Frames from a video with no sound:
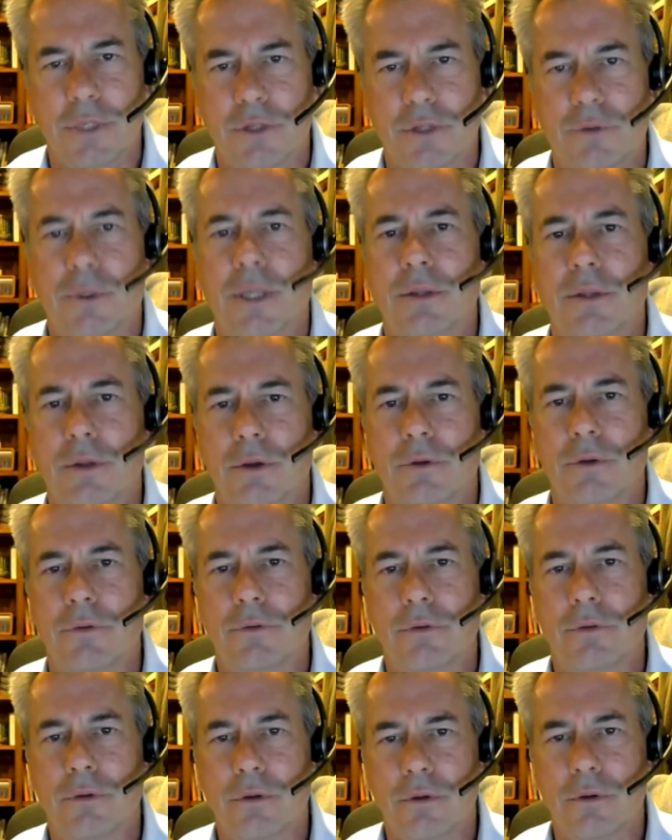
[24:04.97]
between
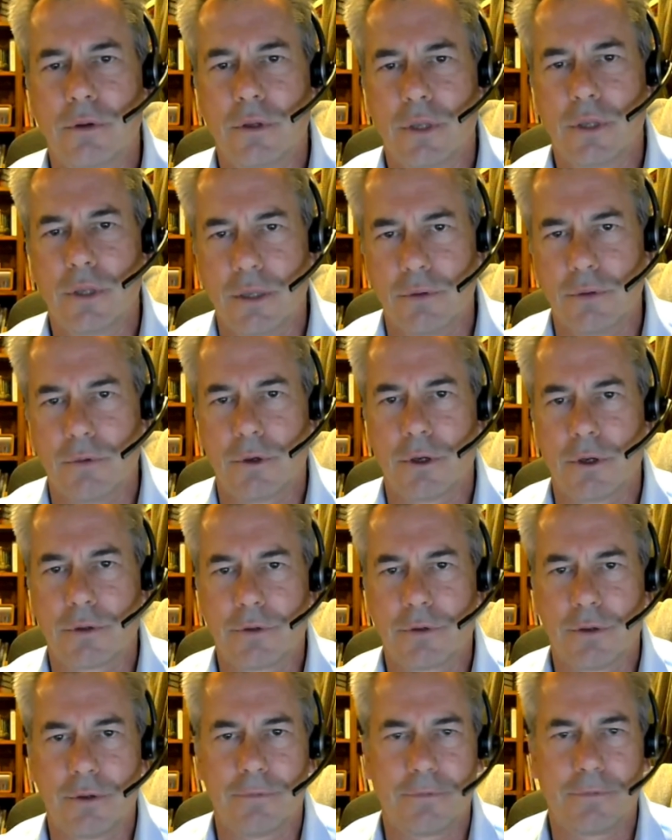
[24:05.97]
those in
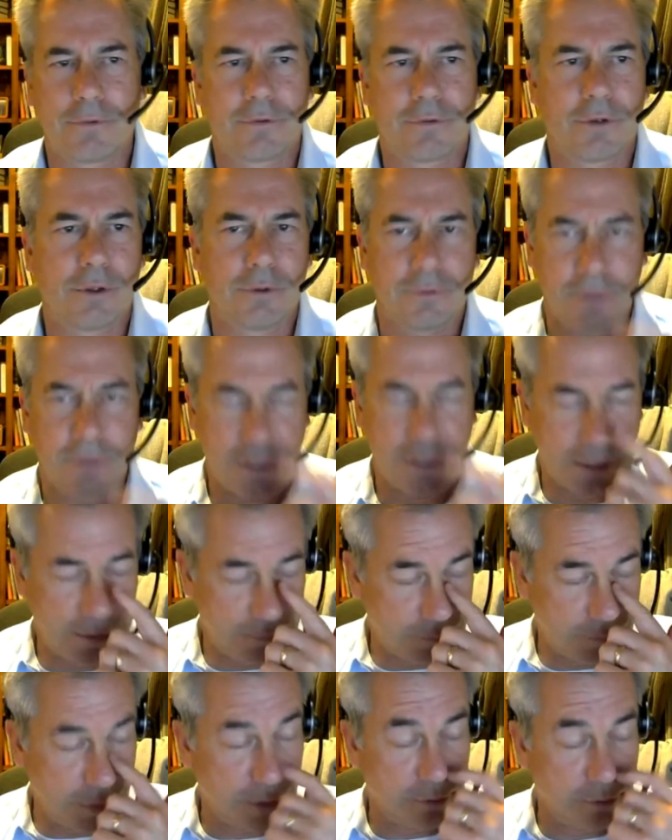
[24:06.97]
order to
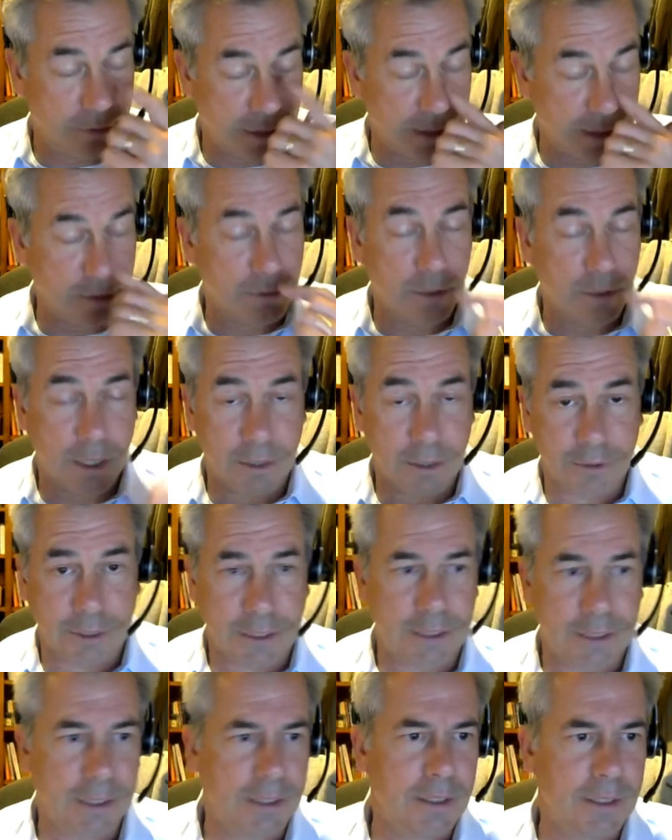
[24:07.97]
facilitate better data
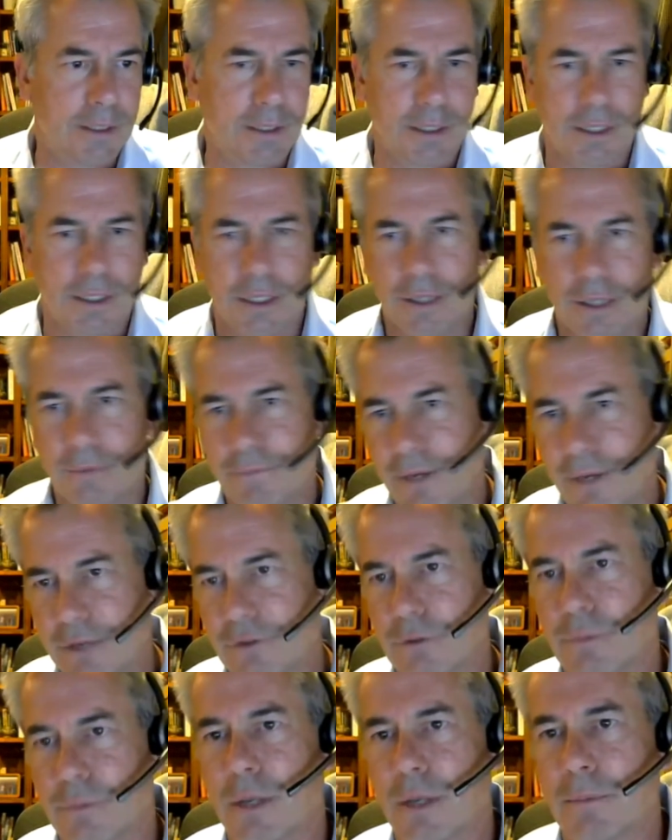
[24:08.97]
quality,
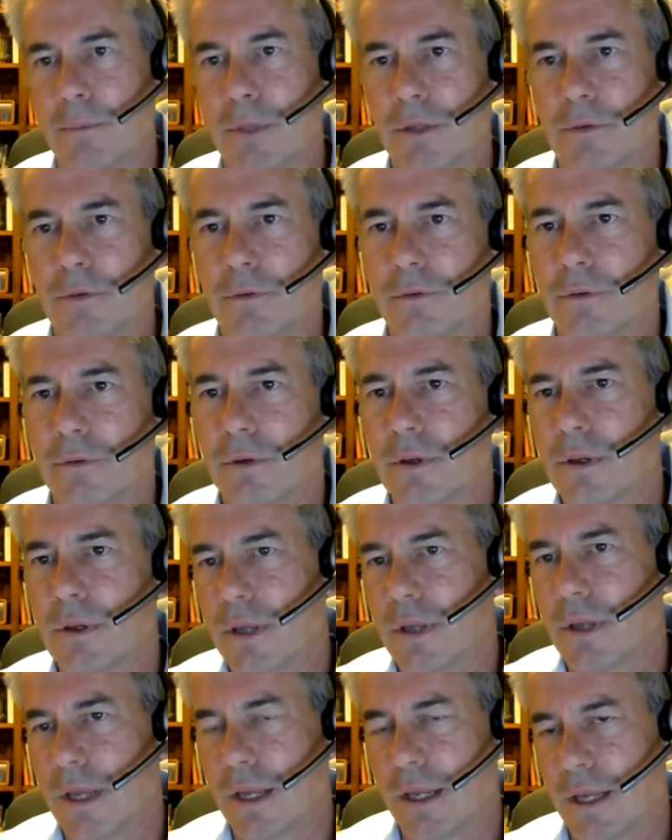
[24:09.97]
faster payments,
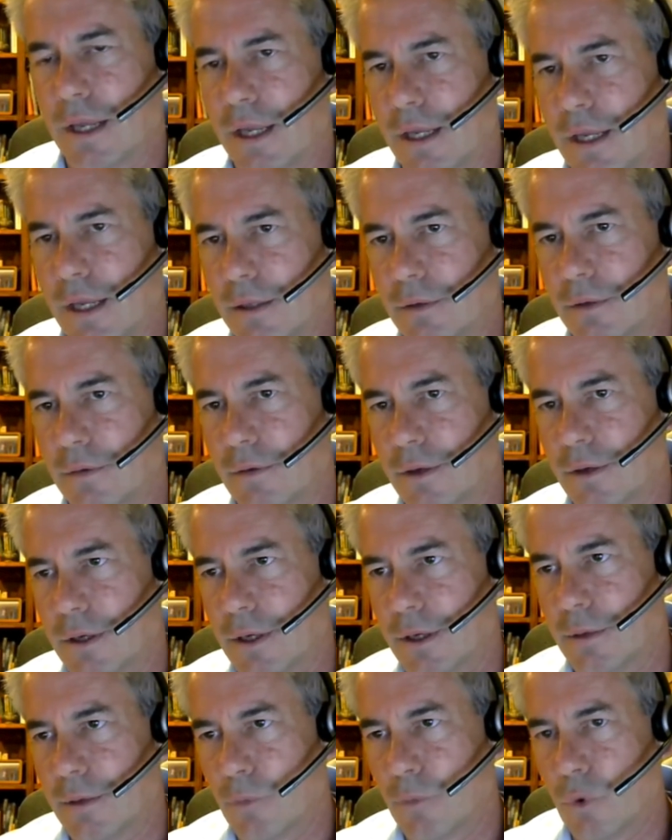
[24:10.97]
and
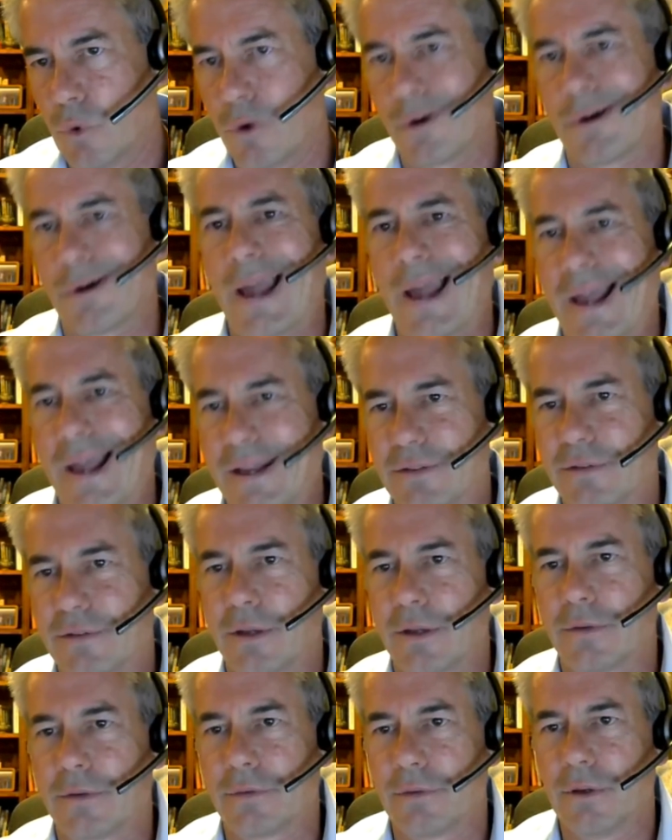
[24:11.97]
more
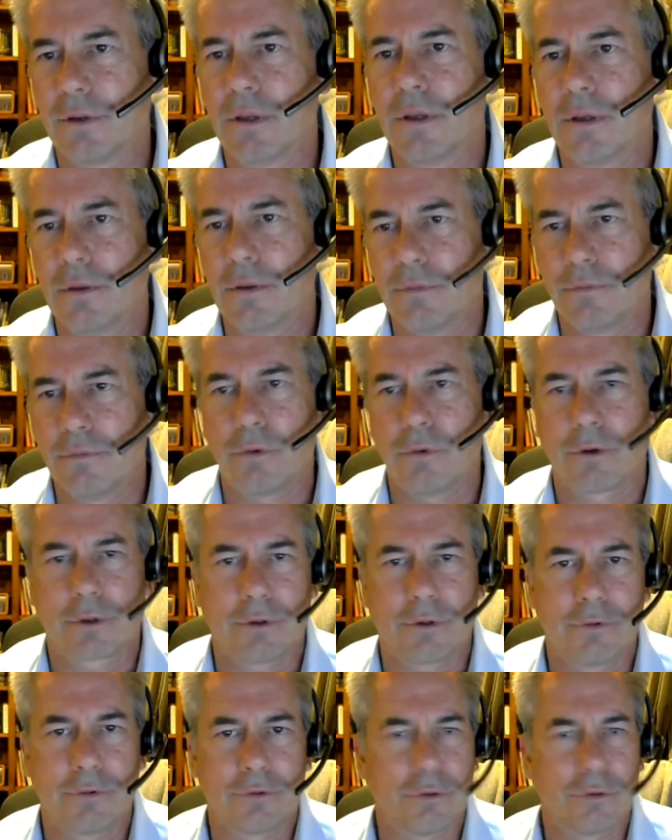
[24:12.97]
access for
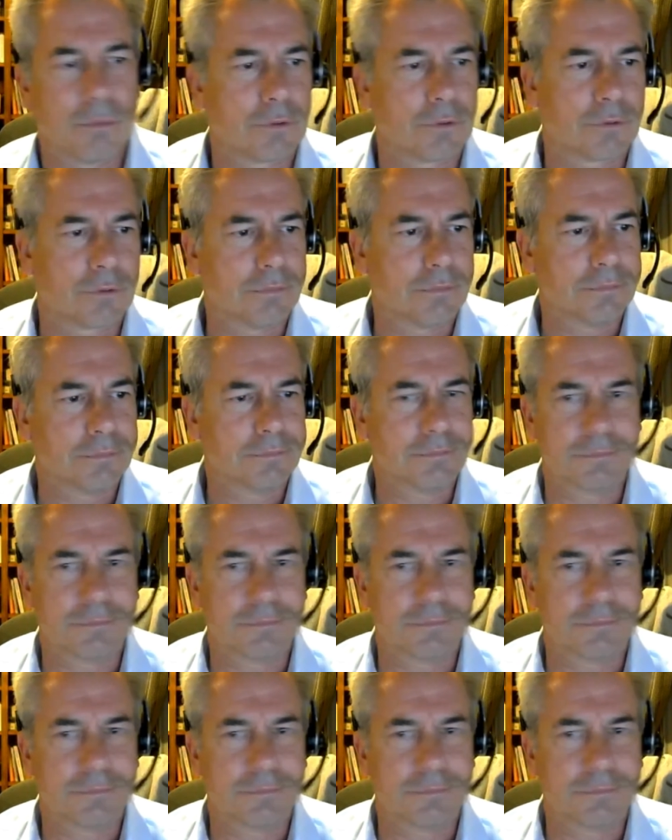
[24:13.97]
the consumers.